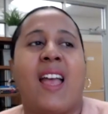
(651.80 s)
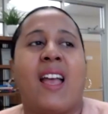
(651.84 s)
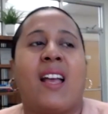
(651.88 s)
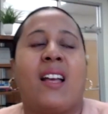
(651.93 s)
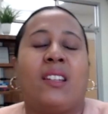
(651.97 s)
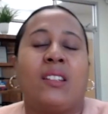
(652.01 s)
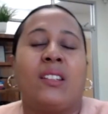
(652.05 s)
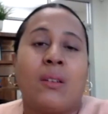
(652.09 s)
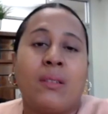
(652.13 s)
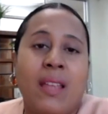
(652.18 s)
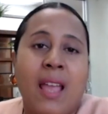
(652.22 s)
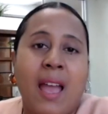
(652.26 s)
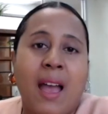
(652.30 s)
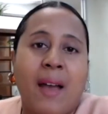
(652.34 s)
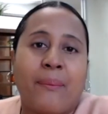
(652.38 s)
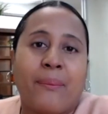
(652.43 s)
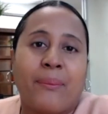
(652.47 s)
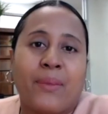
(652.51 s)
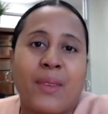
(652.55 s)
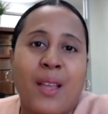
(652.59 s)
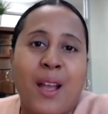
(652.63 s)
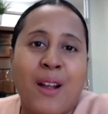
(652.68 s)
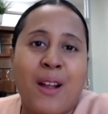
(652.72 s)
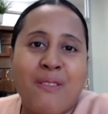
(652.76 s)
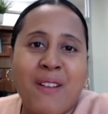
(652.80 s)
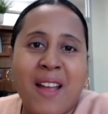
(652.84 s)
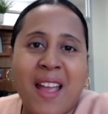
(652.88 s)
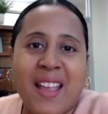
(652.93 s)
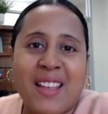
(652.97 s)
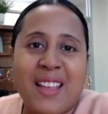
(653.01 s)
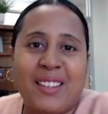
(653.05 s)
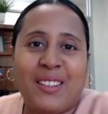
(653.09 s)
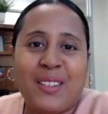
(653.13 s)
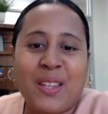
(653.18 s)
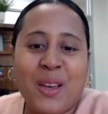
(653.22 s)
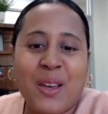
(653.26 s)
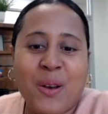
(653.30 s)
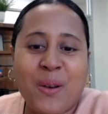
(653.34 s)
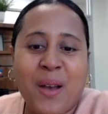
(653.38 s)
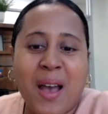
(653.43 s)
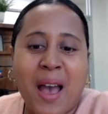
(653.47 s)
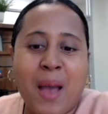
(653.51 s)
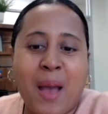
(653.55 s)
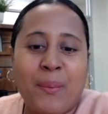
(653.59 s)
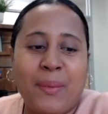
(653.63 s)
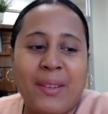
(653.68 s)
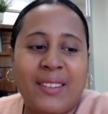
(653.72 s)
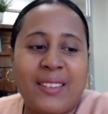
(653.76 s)
So yeah, all right. So
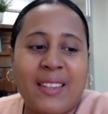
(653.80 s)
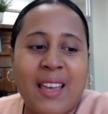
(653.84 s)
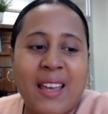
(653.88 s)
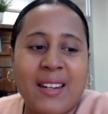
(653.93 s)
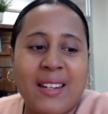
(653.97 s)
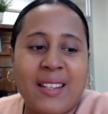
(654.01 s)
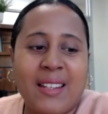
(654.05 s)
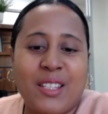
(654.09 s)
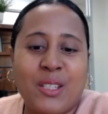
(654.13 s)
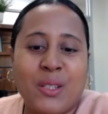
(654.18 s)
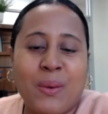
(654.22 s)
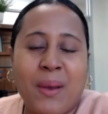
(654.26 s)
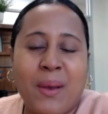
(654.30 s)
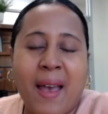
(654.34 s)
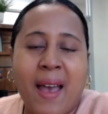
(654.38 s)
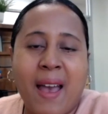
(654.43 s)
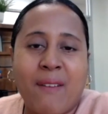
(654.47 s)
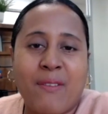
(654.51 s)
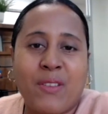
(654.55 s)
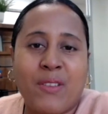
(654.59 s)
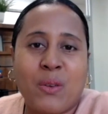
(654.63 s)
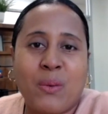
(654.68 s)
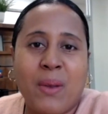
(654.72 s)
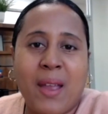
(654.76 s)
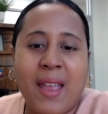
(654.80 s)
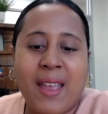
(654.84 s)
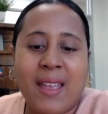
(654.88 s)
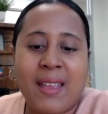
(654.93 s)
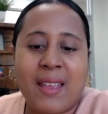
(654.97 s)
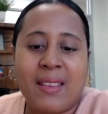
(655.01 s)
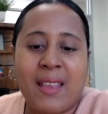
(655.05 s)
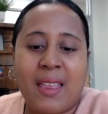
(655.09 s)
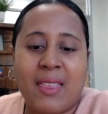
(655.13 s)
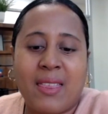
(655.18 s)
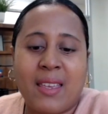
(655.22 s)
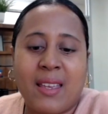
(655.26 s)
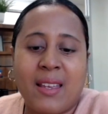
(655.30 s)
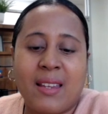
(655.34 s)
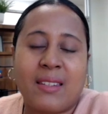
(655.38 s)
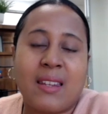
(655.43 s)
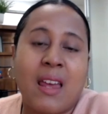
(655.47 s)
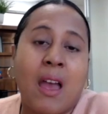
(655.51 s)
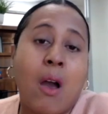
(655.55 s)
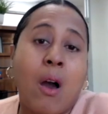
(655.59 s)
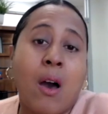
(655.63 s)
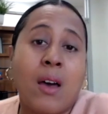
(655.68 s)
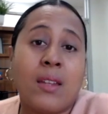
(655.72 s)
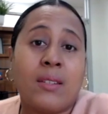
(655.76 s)
I'm excited to have you in this.
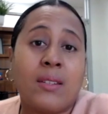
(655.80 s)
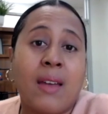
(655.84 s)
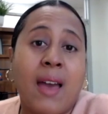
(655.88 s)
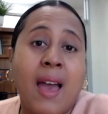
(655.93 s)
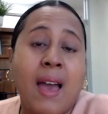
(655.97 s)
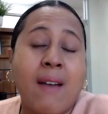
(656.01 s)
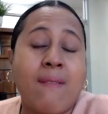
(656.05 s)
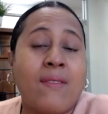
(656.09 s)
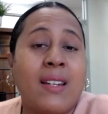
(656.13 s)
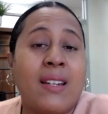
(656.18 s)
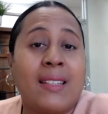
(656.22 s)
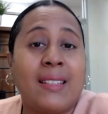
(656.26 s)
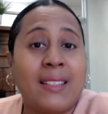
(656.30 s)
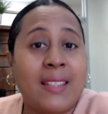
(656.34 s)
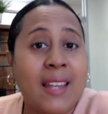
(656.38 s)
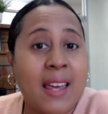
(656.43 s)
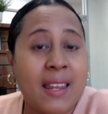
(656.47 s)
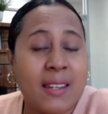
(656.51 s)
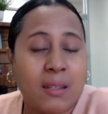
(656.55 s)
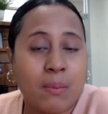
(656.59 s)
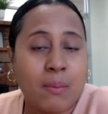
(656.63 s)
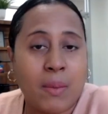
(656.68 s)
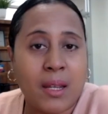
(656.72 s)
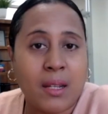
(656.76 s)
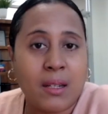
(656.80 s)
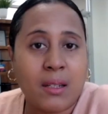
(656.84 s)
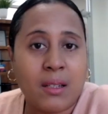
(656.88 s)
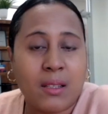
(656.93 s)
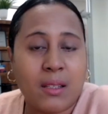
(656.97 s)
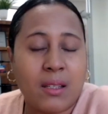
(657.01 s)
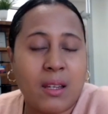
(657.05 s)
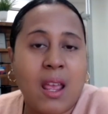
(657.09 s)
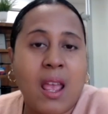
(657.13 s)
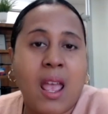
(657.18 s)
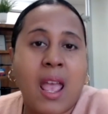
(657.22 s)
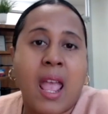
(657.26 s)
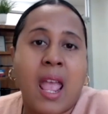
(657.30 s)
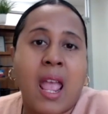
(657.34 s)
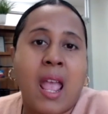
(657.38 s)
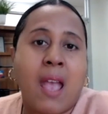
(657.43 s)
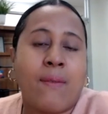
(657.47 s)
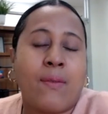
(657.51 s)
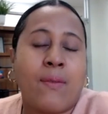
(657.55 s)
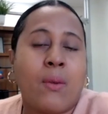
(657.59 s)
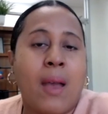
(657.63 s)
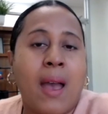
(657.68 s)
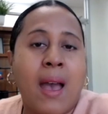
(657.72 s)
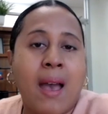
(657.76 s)
I also have an assessment.
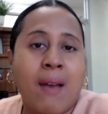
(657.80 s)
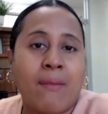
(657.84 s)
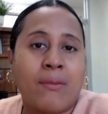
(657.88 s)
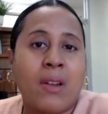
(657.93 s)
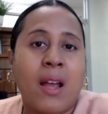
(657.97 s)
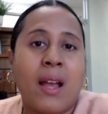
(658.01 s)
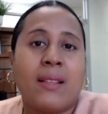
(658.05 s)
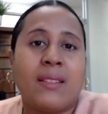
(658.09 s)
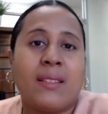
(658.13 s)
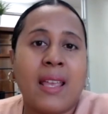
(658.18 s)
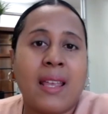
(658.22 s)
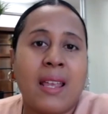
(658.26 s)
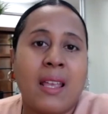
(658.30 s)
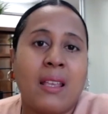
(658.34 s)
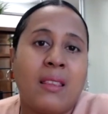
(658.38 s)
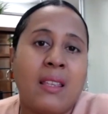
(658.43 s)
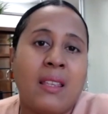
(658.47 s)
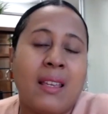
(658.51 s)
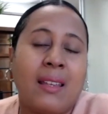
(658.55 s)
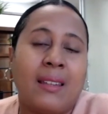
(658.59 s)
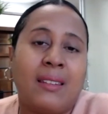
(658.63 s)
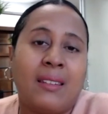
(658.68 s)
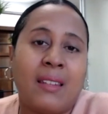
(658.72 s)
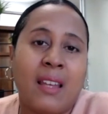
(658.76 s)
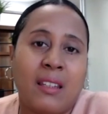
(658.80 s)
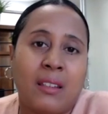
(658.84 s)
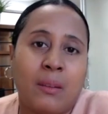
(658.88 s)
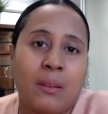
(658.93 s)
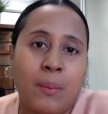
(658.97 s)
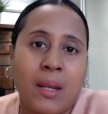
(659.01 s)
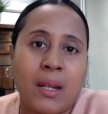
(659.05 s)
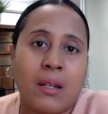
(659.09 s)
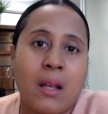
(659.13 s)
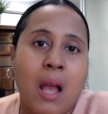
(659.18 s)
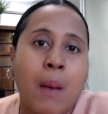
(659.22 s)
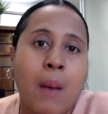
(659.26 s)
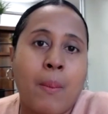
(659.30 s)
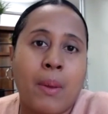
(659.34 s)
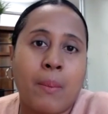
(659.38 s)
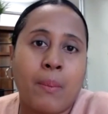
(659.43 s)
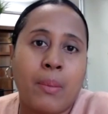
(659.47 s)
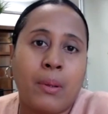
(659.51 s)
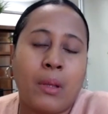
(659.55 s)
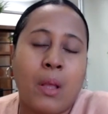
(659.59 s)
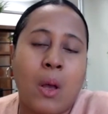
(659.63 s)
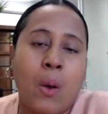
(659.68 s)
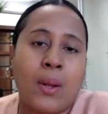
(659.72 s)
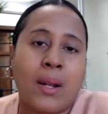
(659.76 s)
If you have not taken the assessment, comment
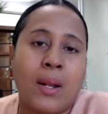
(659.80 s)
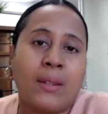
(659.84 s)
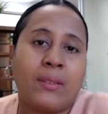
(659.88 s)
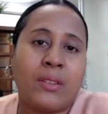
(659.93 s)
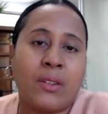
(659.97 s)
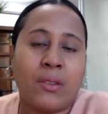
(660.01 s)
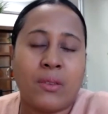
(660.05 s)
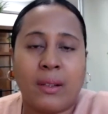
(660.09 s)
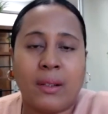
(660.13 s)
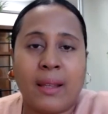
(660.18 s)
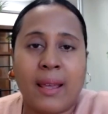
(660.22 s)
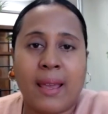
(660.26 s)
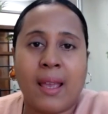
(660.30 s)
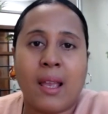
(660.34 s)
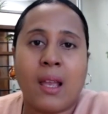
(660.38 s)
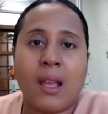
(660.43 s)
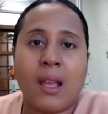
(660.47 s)
below and I'll send the link.